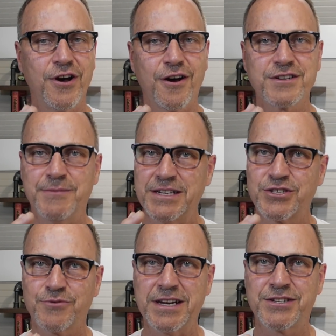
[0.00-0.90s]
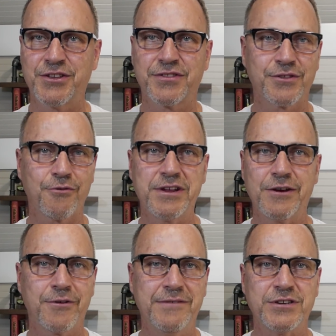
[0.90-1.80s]
cars might shrink to
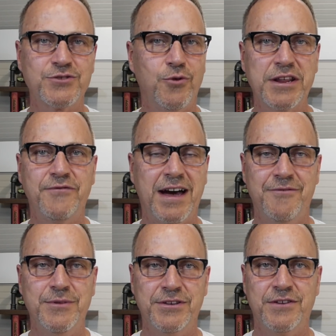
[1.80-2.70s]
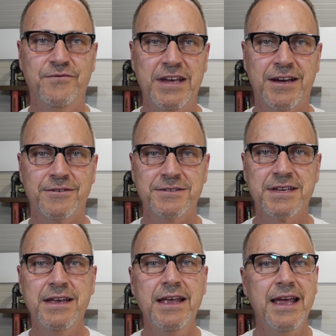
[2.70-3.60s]
thirty or even twenty-five million vehicles.